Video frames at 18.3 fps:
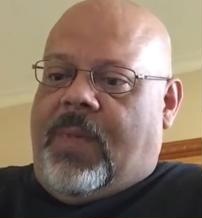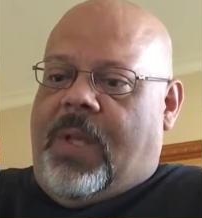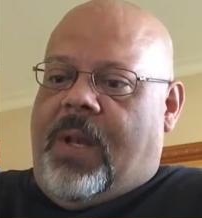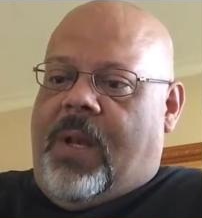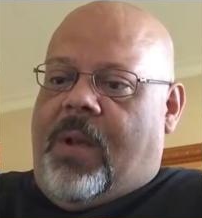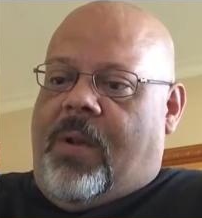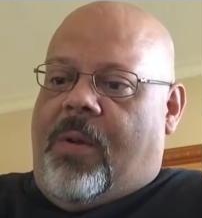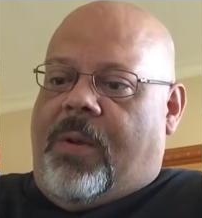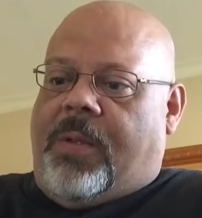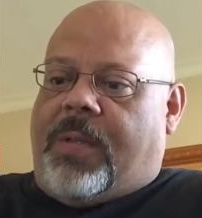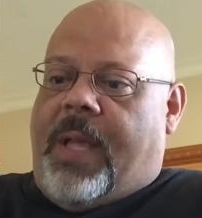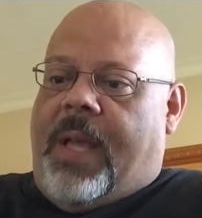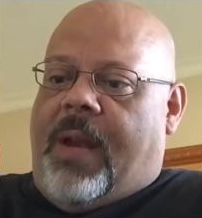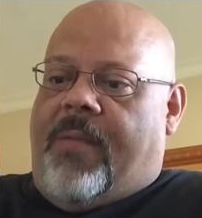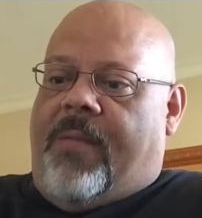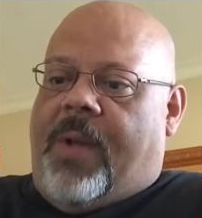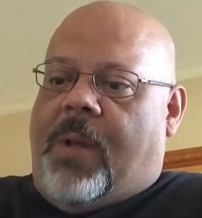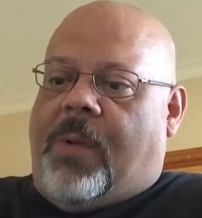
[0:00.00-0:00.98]
it's
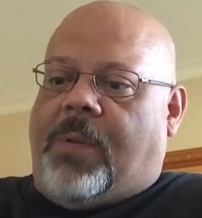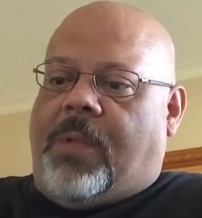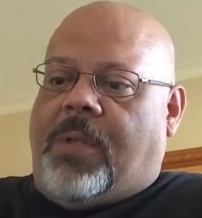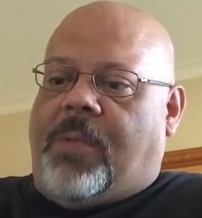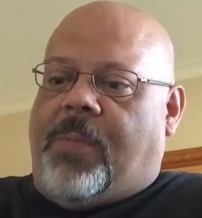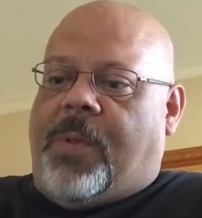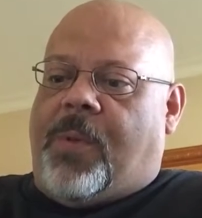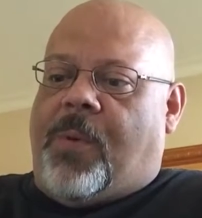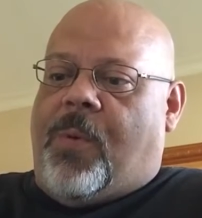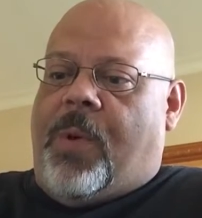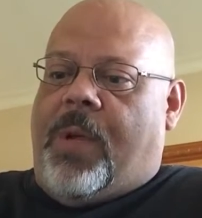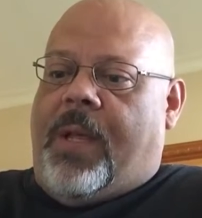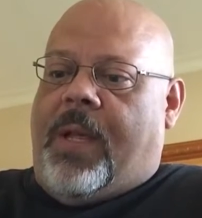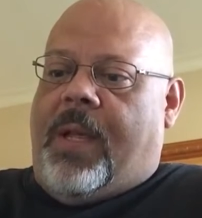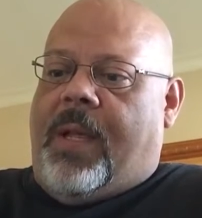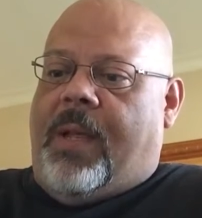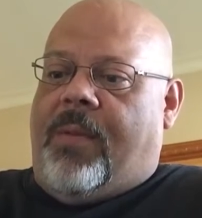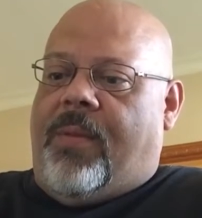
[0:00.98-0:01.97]
got a voltage
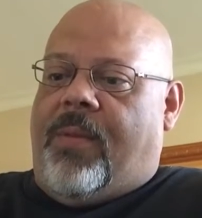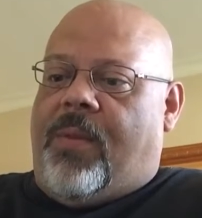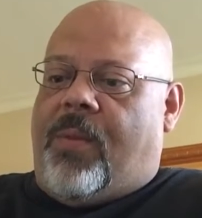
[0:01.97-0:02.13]
between